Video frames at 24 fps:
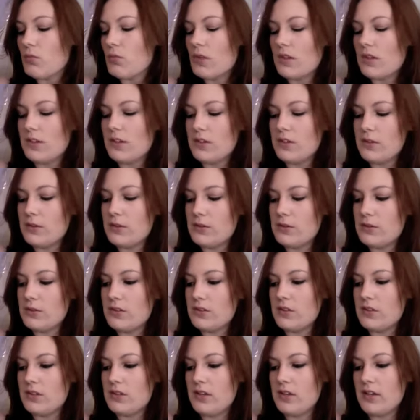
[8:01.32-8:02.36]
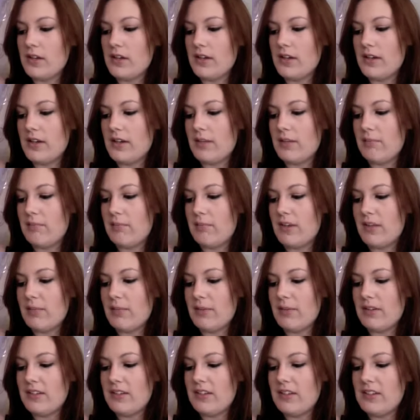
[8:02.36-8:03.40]
use um,
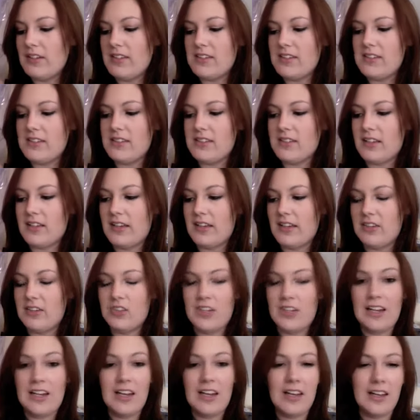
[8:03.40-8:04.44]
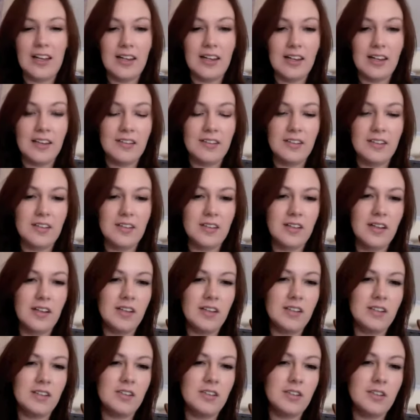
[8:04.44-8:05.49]
Maybelline's gel eyeliner. I
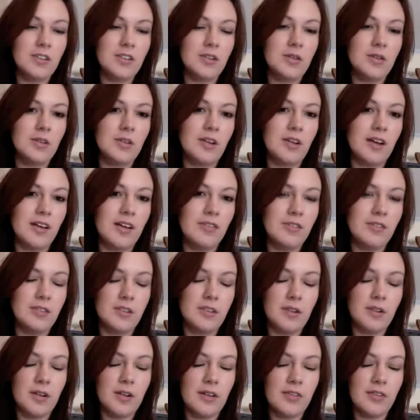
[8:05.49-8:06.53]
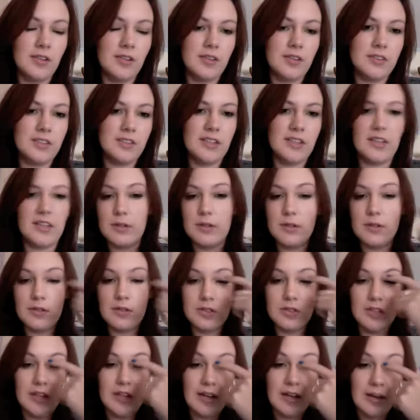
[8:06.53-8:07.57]
don't have don't have it on today, but
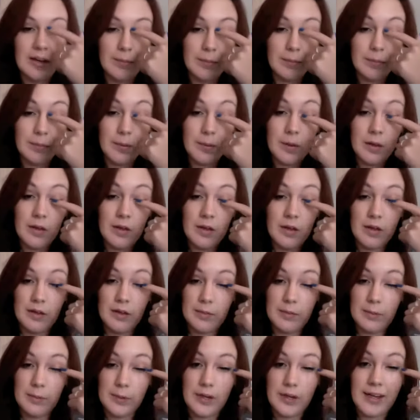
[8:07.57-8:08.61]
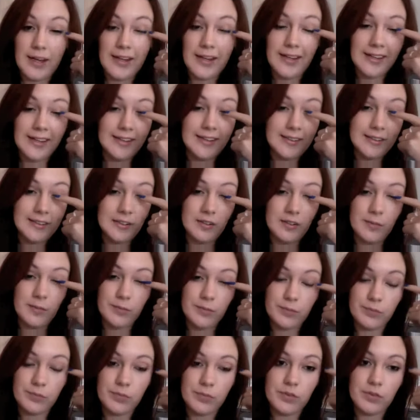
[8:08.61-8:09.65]
usually I I put eyeliner
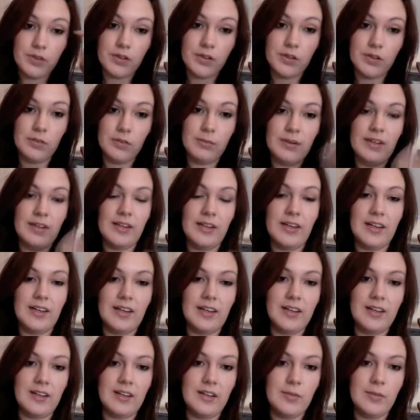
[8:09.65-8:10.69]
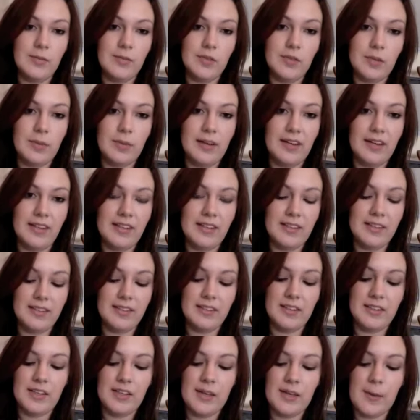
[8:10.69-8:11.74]
on my um, top eyelid
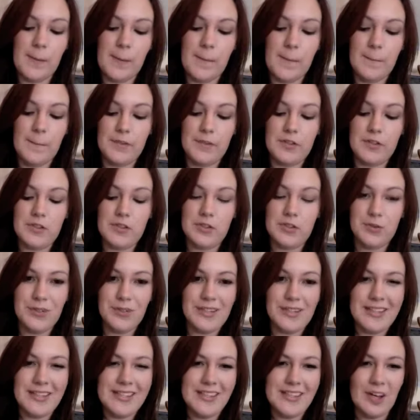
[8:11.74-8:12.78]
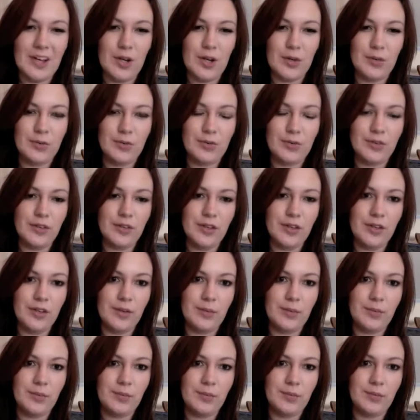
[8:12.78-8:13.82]
just to really set off um,
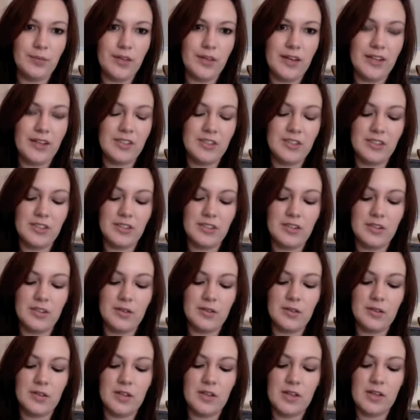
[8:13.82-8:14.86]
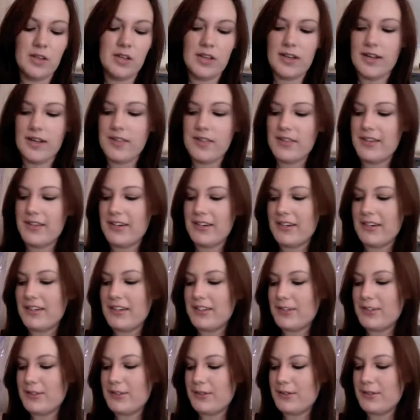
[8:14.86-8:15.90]
the eyeshadow, and then I
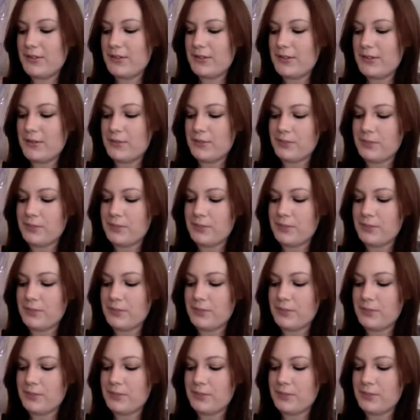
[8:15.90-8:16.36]
use